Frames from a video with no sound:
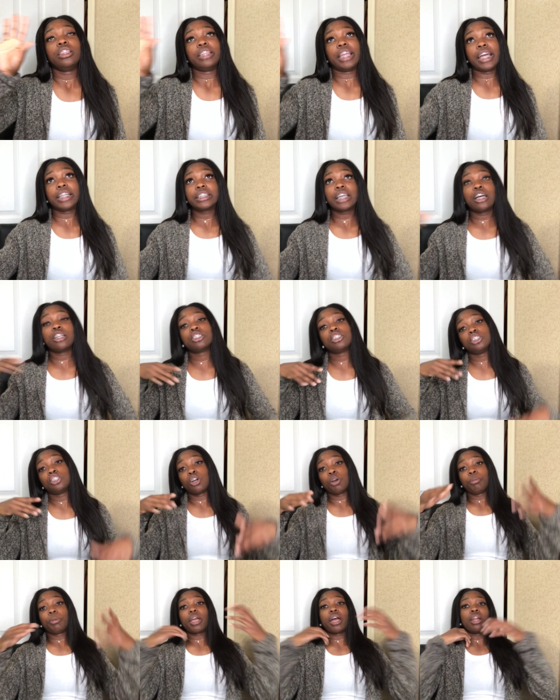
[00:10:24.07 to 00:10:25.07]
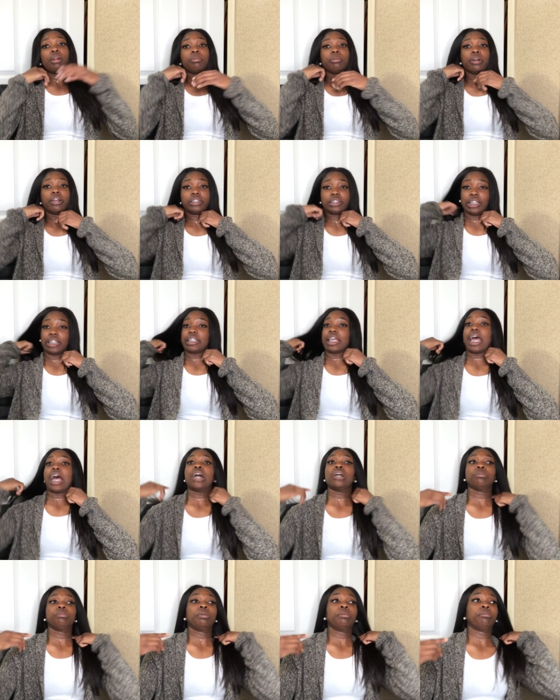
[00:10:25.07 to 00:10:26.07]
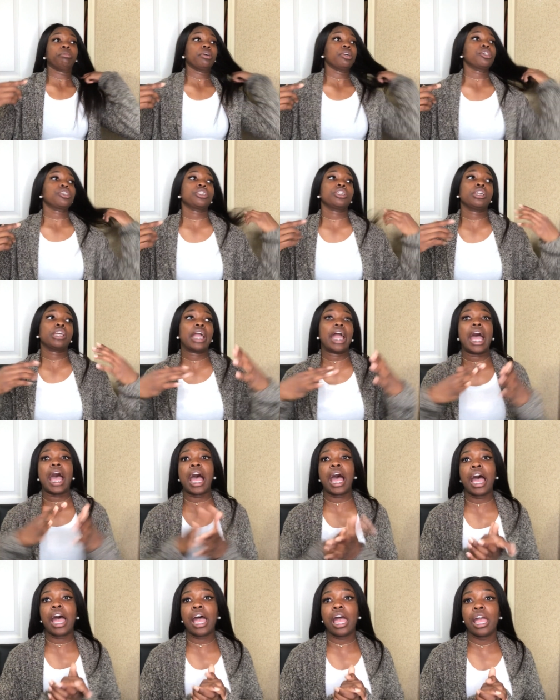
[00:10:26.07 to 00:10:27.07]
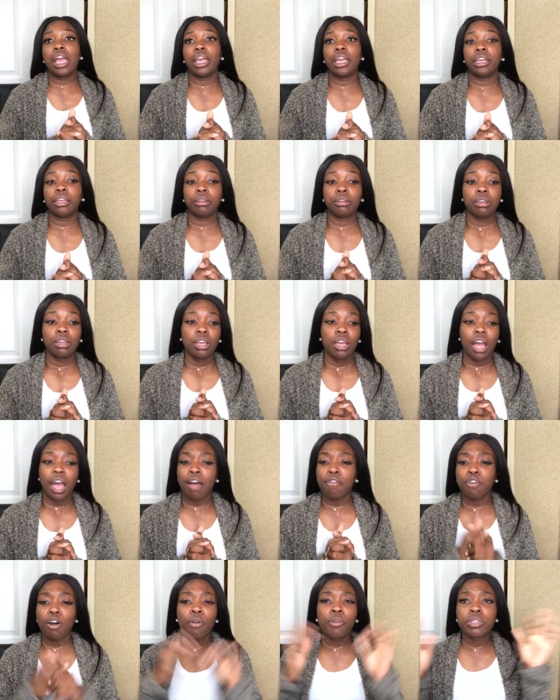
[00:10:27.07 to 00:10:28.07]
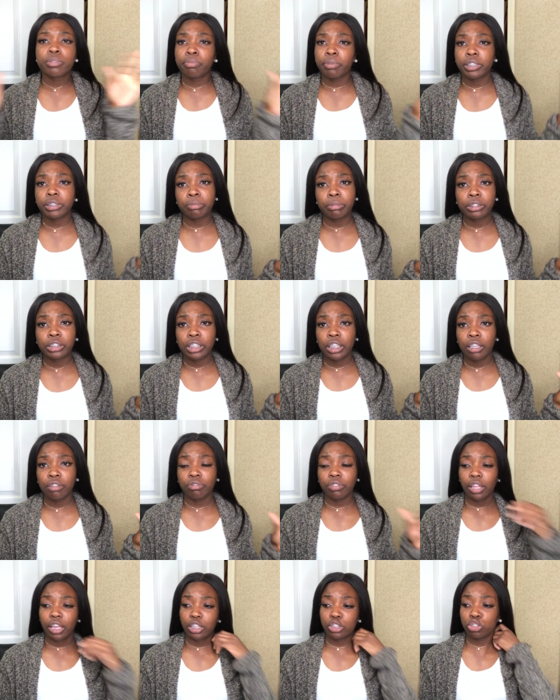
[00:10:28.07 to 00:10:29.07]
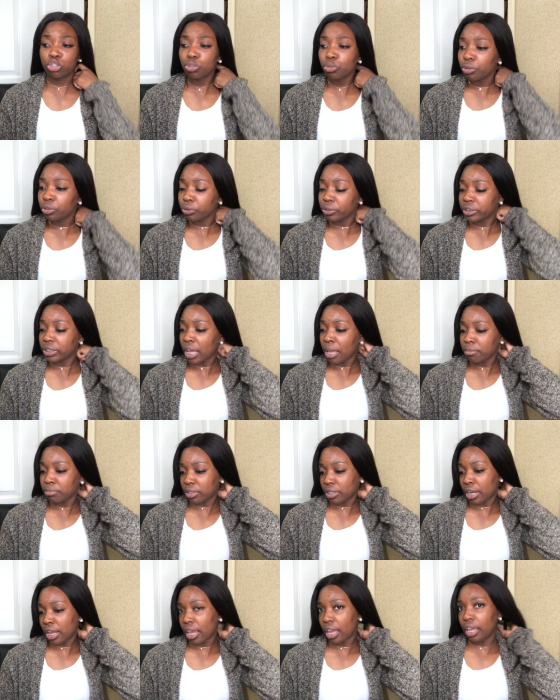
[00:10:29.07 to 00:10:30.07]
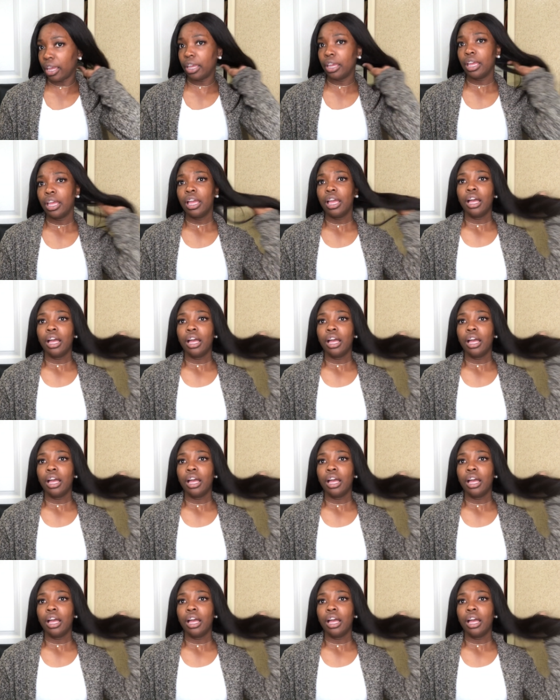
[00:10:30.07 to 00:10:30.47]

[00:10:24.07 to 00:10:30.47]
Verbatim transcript: That's how she told me how to brush. That's how I've been brushing. I, I've always brushed my teeth like two or three times a day.